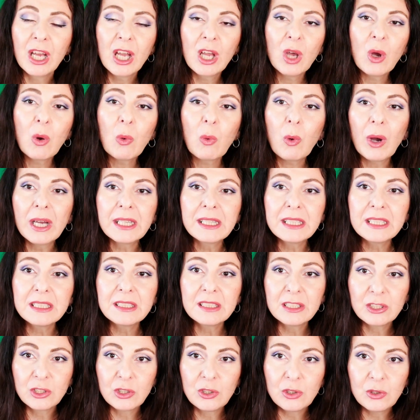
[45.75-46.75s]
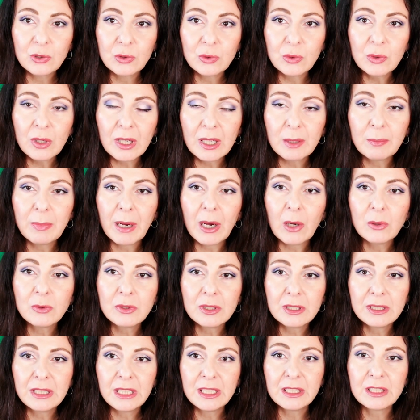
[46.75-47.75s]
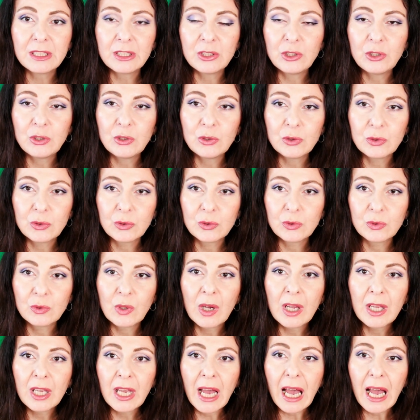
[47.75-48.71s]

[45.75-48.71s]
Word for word: what is new about this new